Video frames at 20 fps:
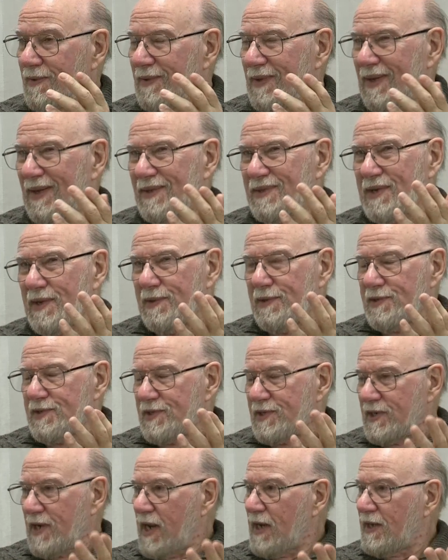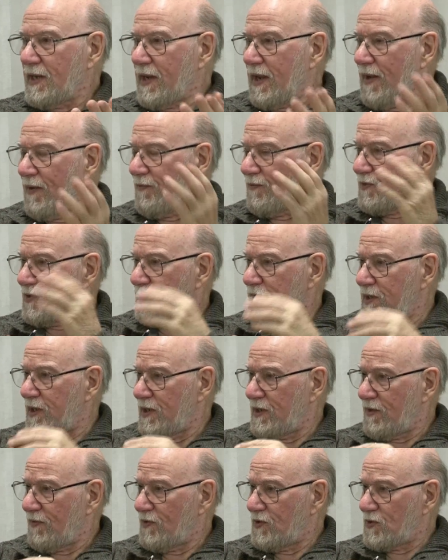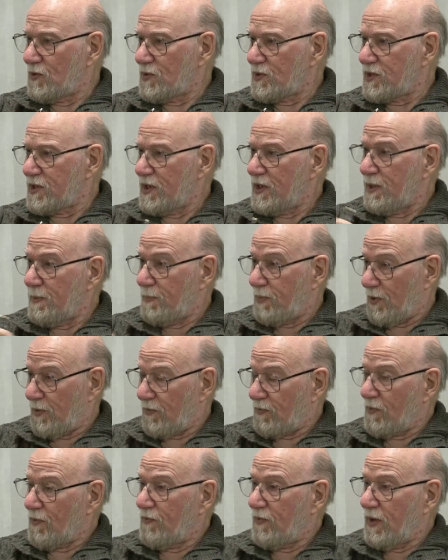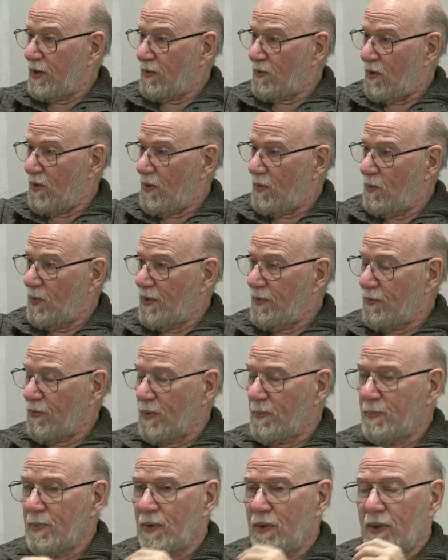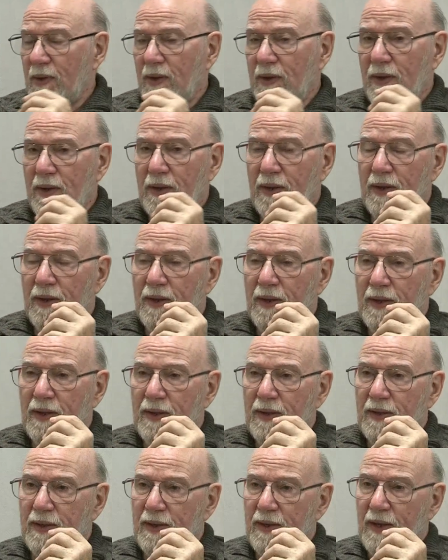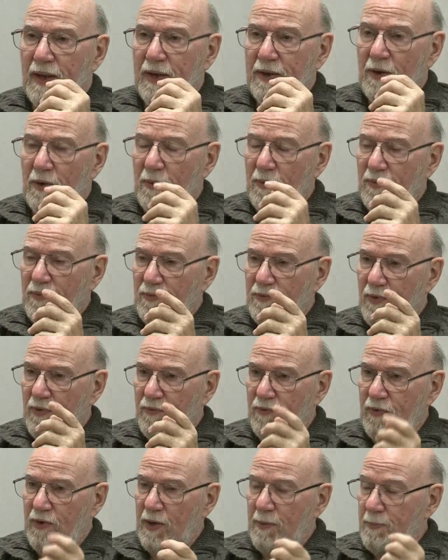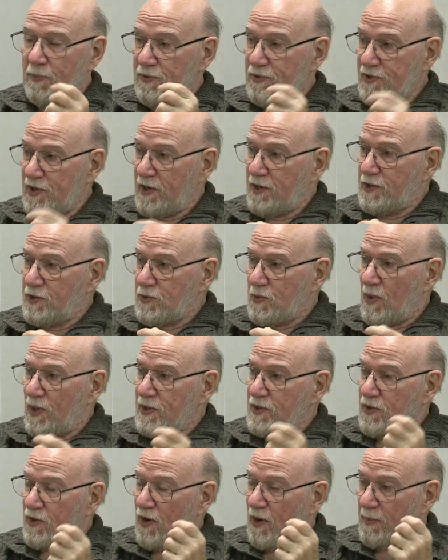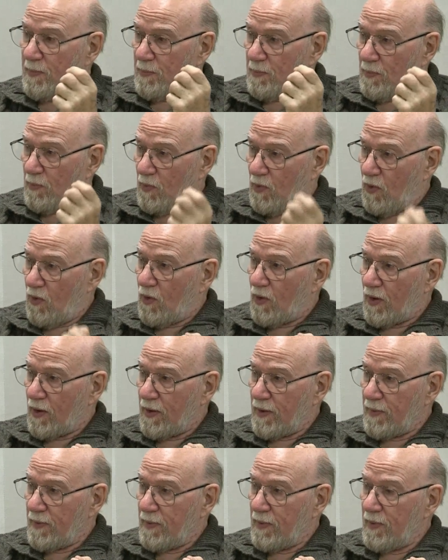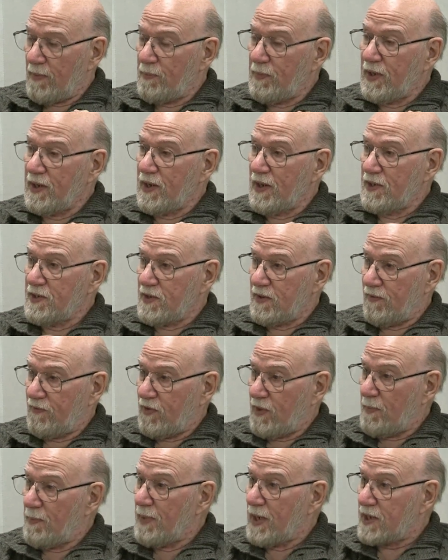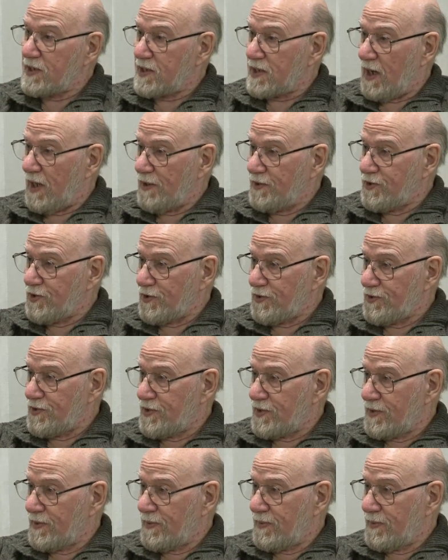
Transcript: I'll say the state gave to the individual city, both Revere or Winthrop, I know Revere percentage-wise got more because of the mixed cultures.